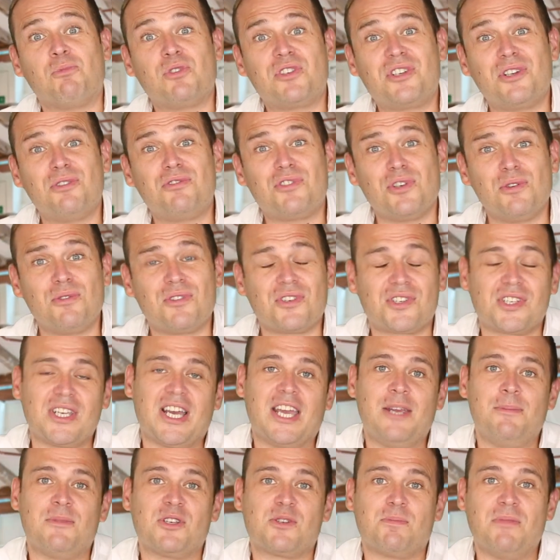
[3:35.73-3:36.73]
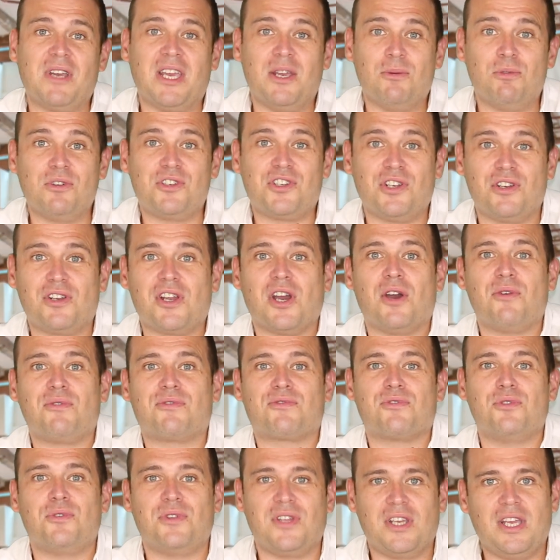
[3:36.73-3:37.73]
Would you do the same as me? Would you go
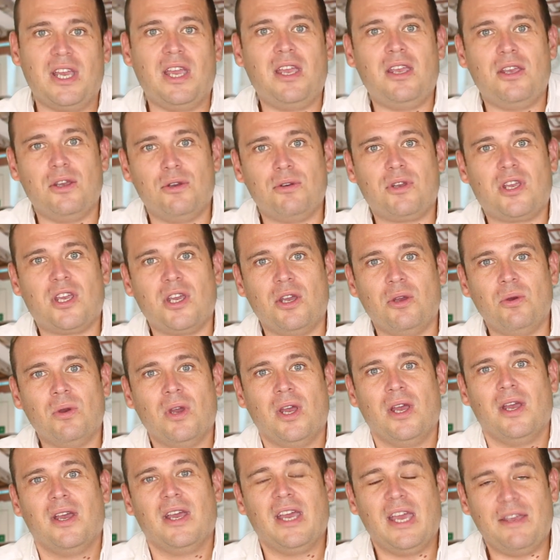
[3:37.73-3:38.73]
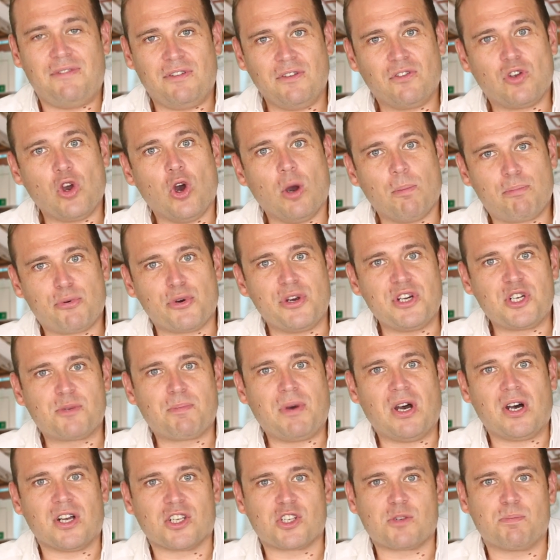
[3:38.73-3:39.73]
through the EU queue if you've got a British
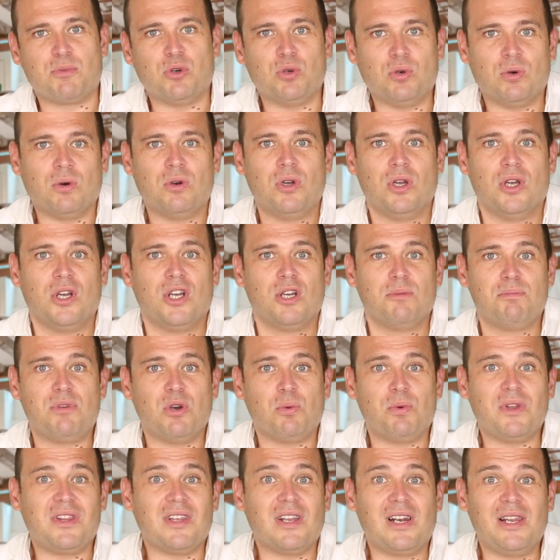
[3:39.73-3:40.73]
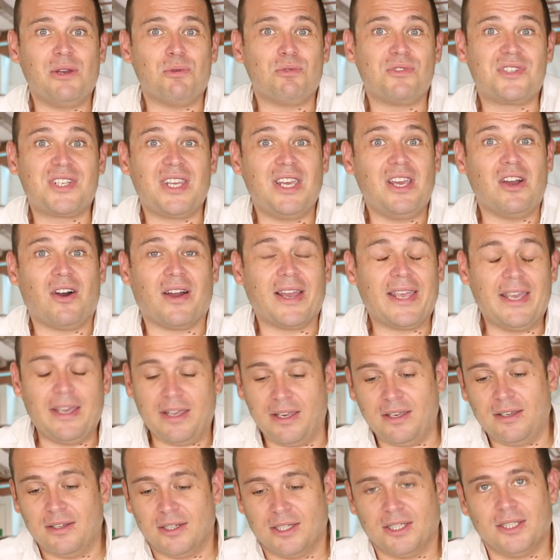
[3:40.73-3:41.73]
passport, but with your little
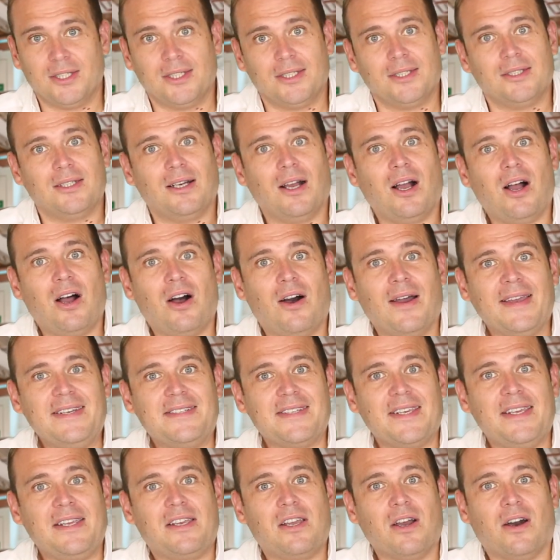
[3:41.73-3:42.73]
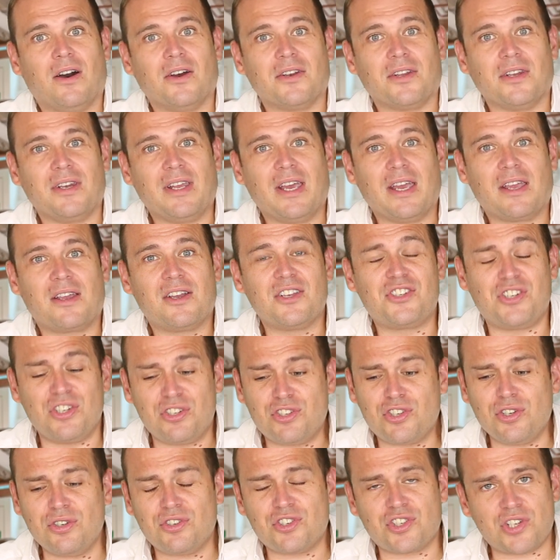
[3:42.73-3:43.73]
TIE ID card in there? Because you
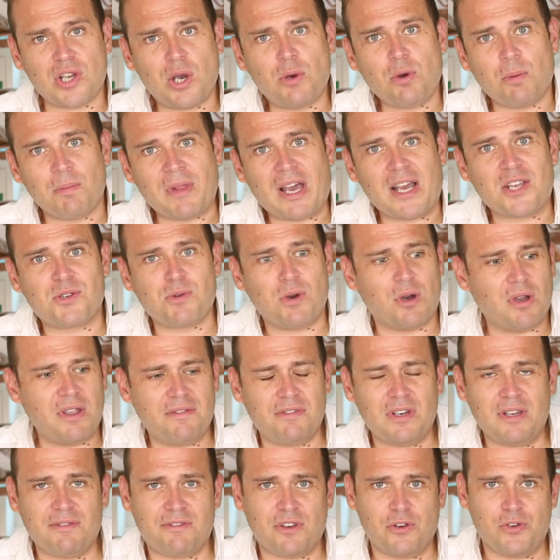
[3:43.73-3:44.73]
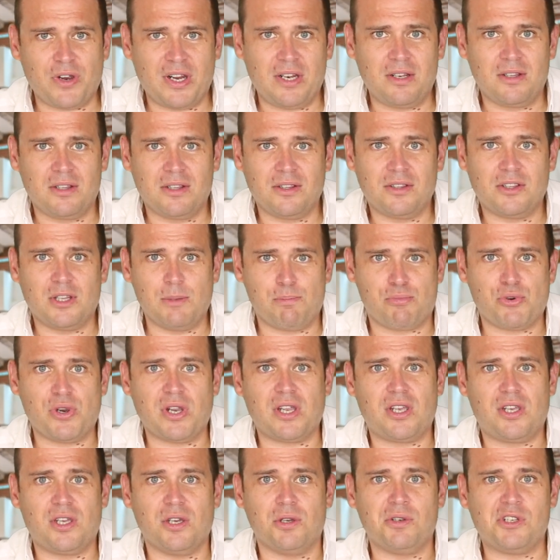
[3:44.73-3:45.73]
should show them that as well. Even if you're in the
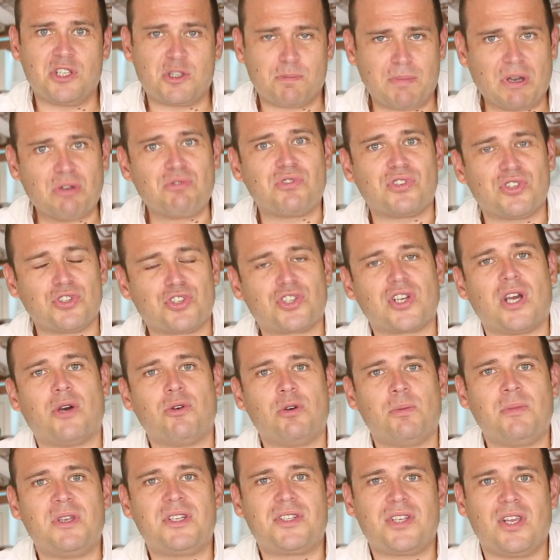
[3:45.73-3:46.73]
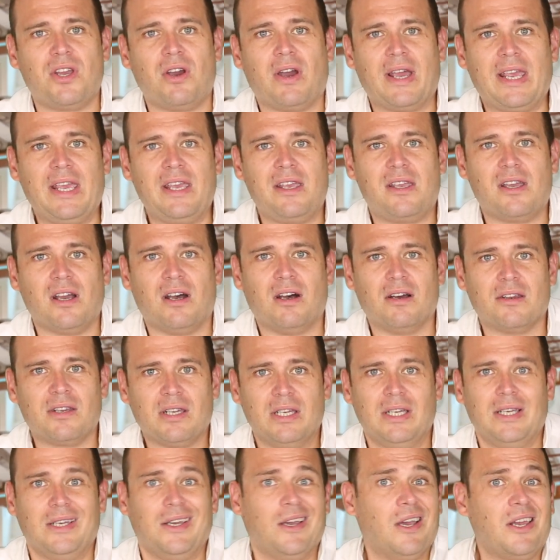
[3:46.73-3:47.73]
brick queue, you're supposed to show them your TIE card
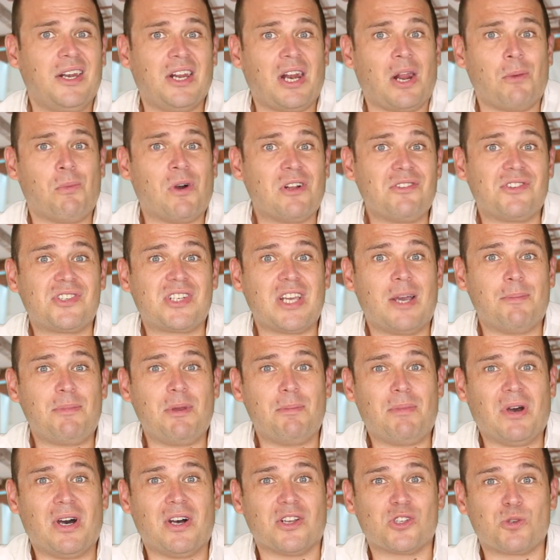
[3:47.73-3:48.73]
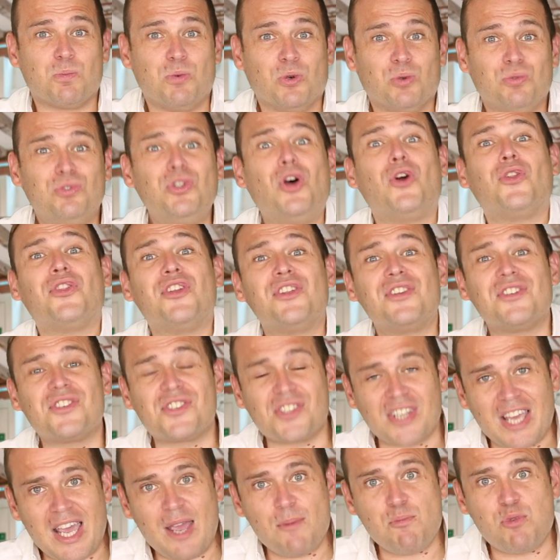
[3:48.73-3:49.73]
and then they won't stamp your passport. Not that the
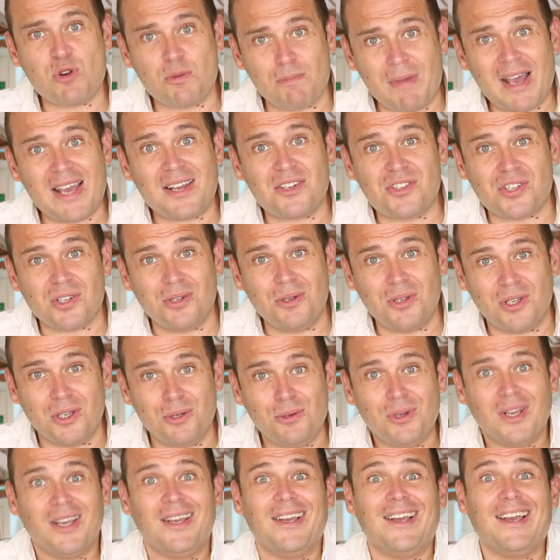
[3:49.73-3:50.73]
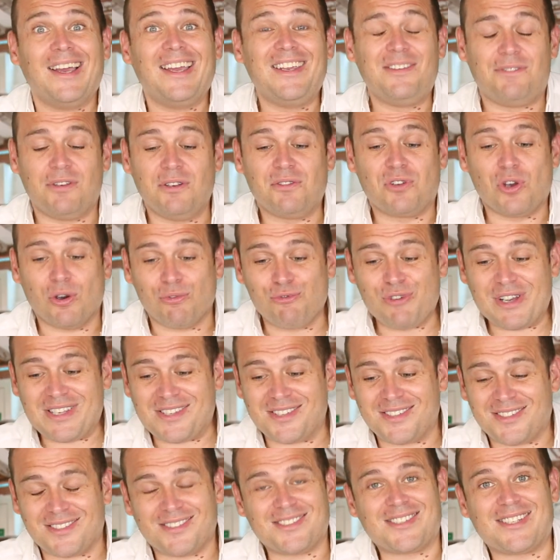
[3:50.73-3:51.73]
stamp would matter to you if you've got
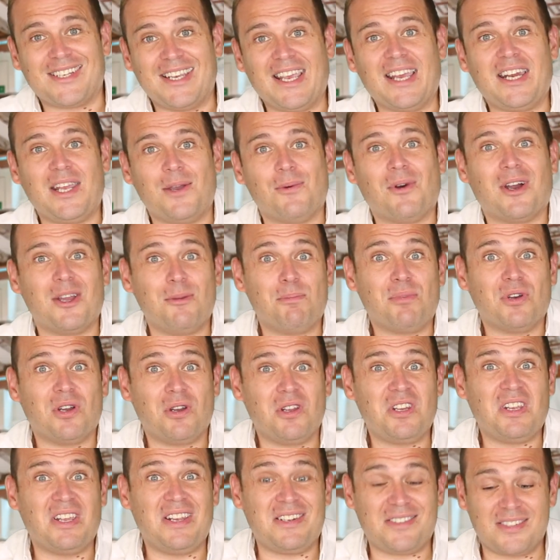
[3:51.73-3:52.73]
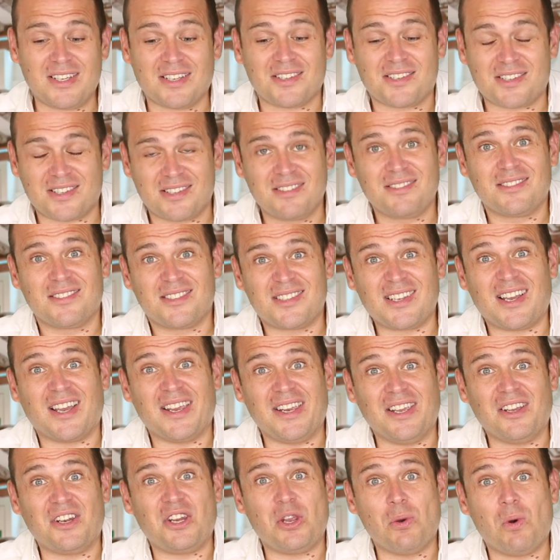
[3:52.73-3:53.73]
residency anyway, but it does
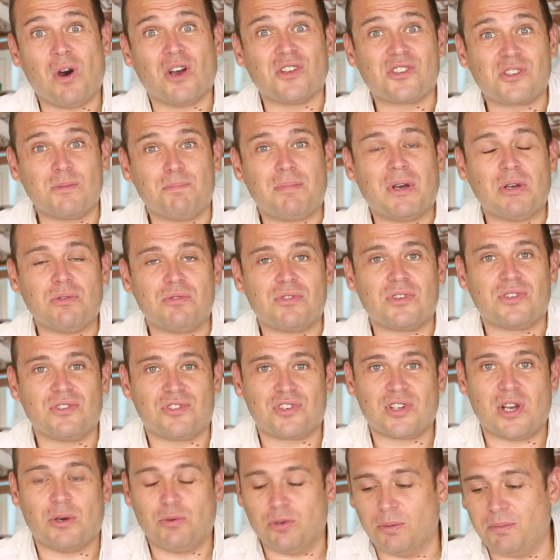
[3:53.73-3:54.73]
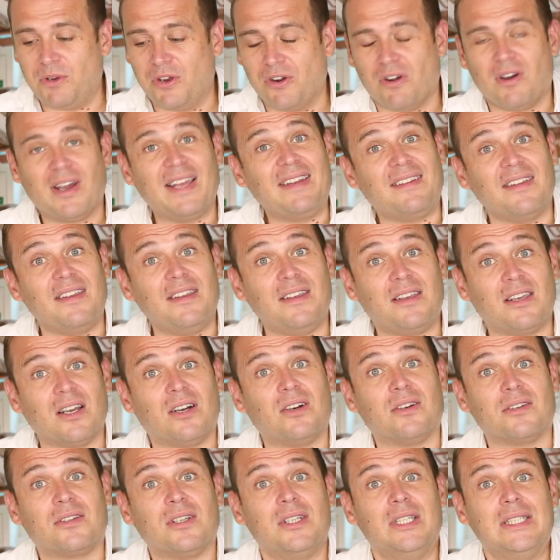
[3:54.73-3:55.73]
say, and you are supposed to show them your ID
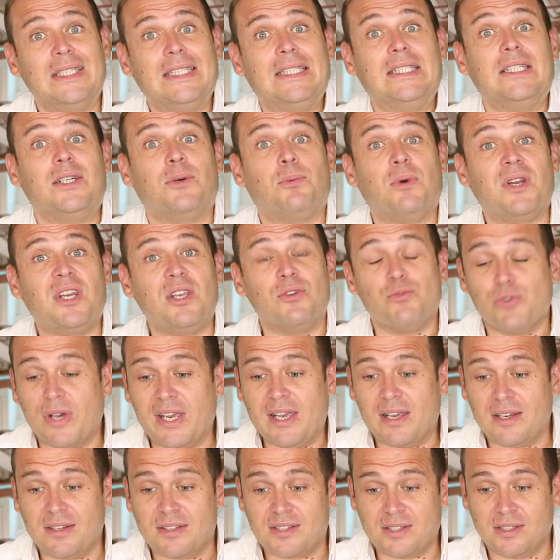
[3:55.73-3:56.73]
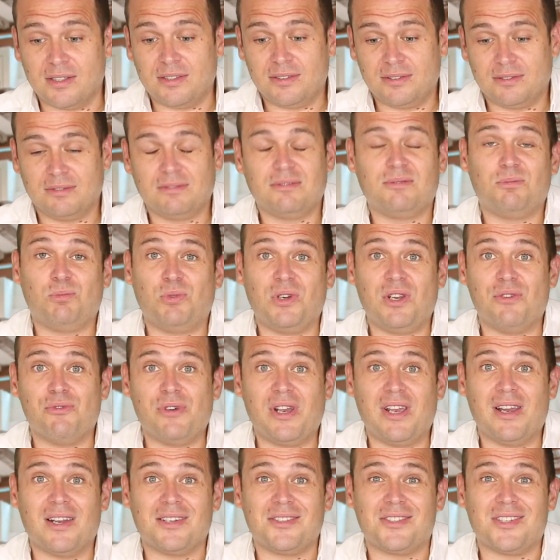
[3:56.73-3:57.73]
card when you re-enter
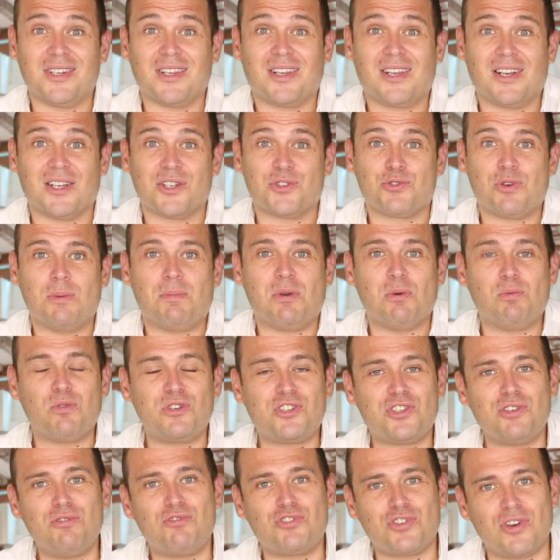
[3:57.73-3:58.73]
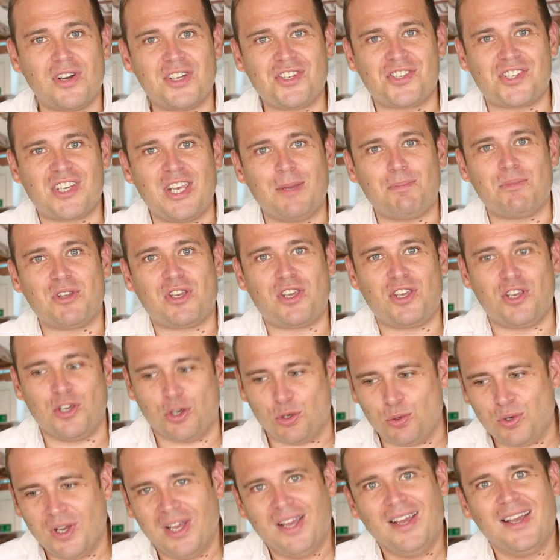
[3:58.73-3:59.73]
the country. But would you try and skip the
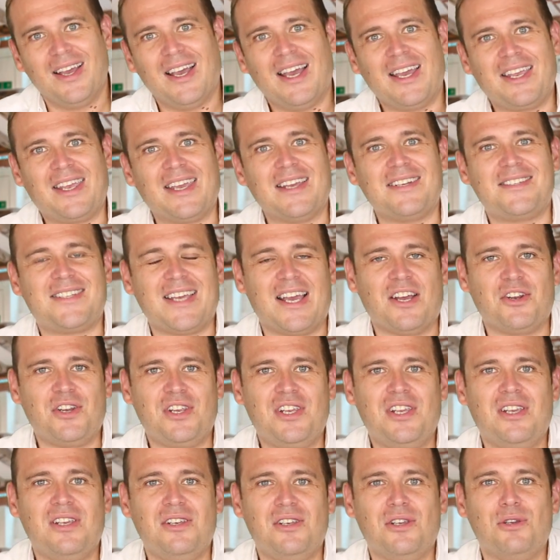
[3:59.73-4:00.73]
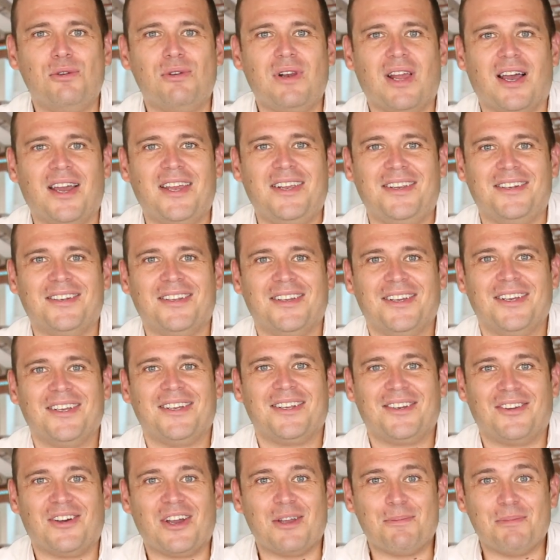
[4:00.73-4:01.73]
queue and get down the EU lane
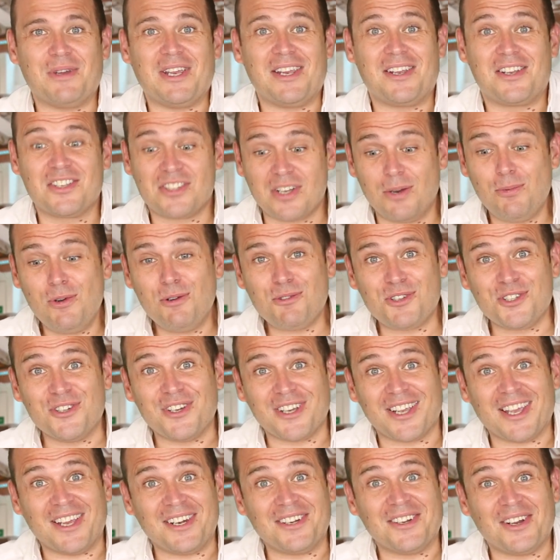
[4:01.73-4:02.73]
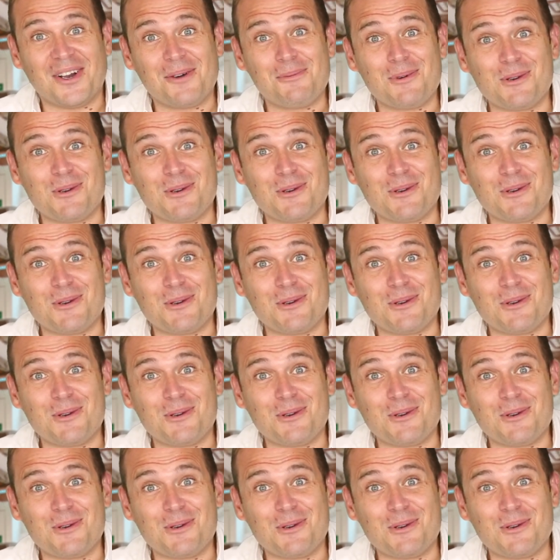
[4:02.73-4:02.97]
like me? Because I will do it again.